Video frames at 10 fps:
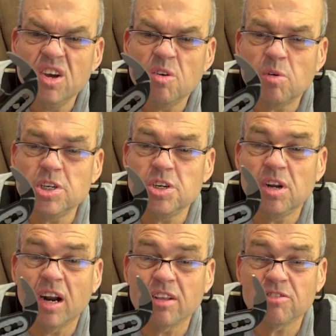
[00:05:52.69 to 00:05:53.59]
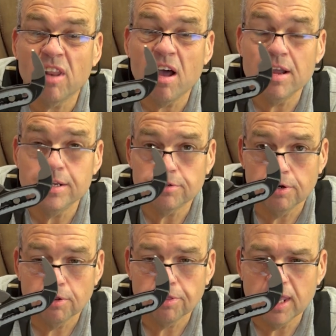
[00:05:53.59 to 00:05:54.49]
once you kind of slide this
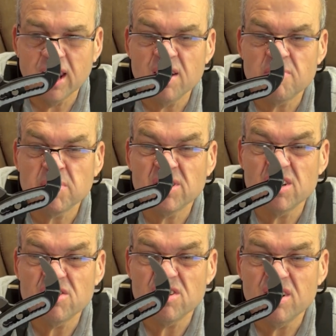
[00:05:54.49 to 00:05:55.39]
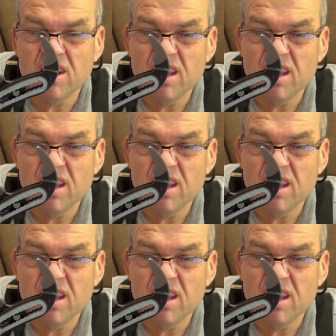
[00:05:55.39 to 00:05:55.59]
little thing in position